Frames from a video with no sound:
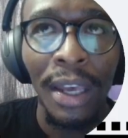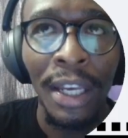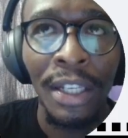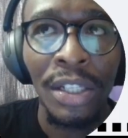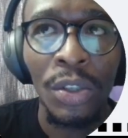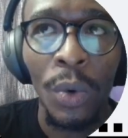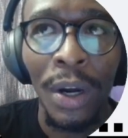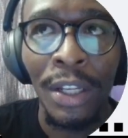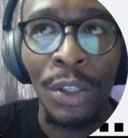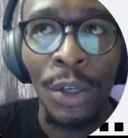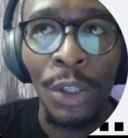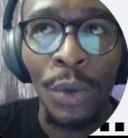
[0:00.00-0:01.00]
each one
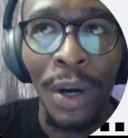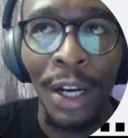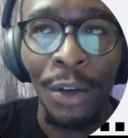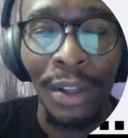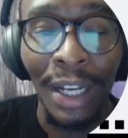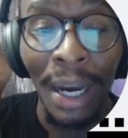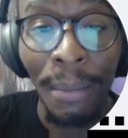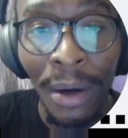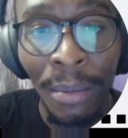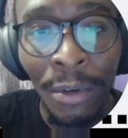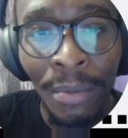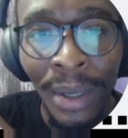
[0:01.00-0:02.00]
is going to handle the camera
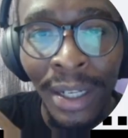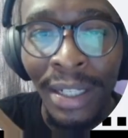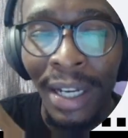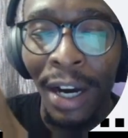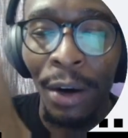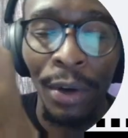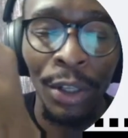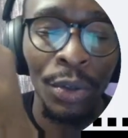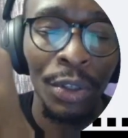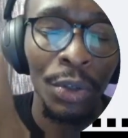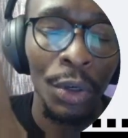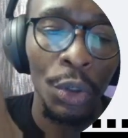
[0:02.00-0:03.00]
movement, how each
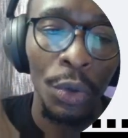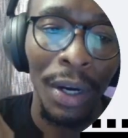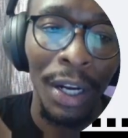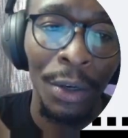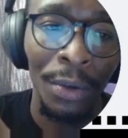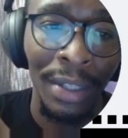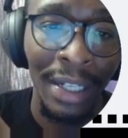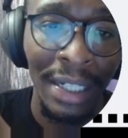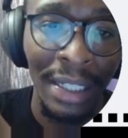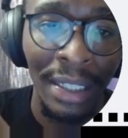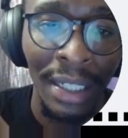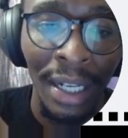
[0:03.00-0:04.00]
one is going to handle
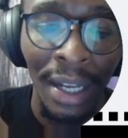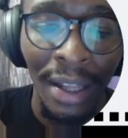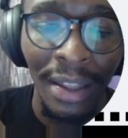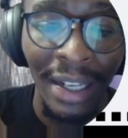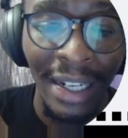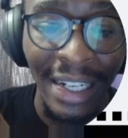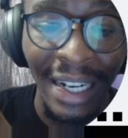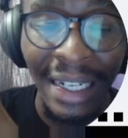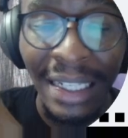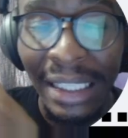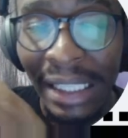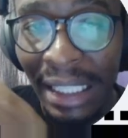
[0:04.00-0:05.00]
the
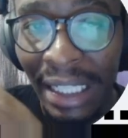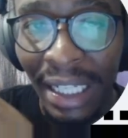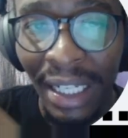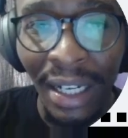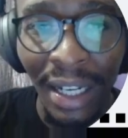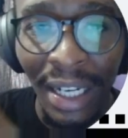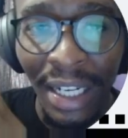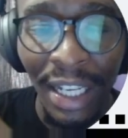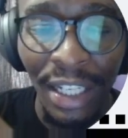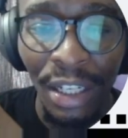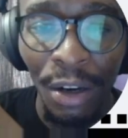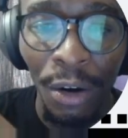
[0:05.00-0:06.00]
realistic nature